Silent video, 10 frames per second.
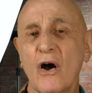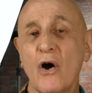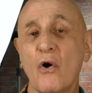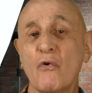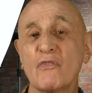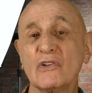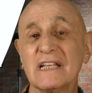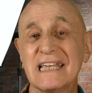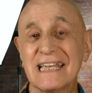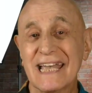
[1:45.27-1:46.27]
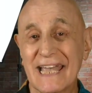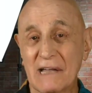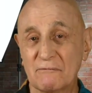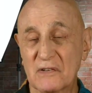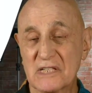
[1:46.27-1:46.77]
overly
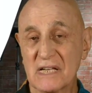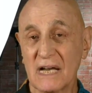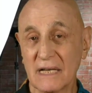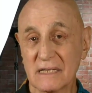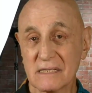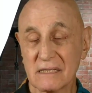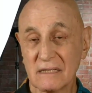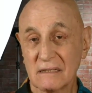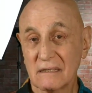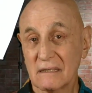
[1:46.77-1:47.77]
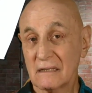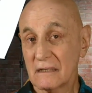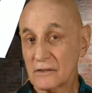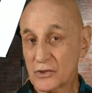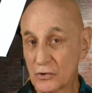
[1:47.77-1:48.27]
emphasized
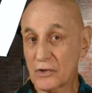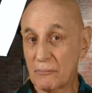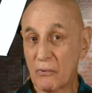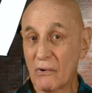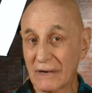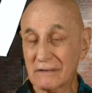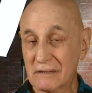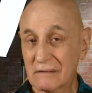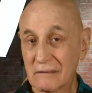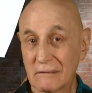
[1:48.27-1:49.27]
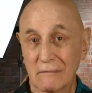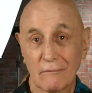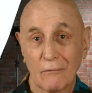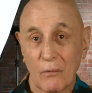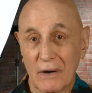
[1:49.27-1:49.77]
to the point
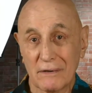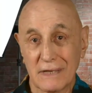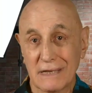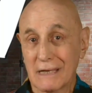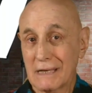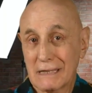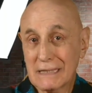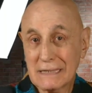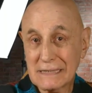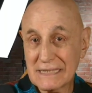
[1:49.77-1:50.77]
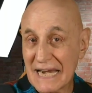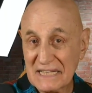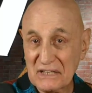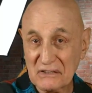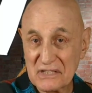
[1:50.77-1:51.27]
where the
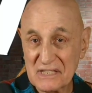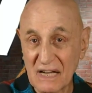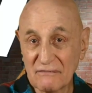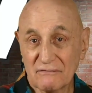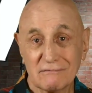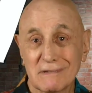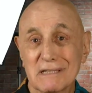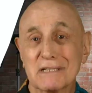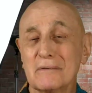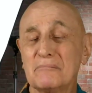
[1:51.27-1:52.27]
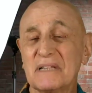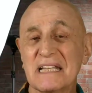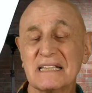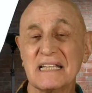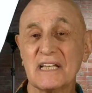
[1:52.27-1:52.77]
technical stuff is
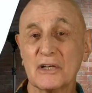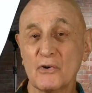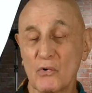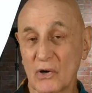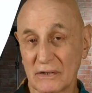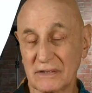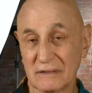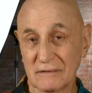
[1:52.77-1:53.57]
completely ignored.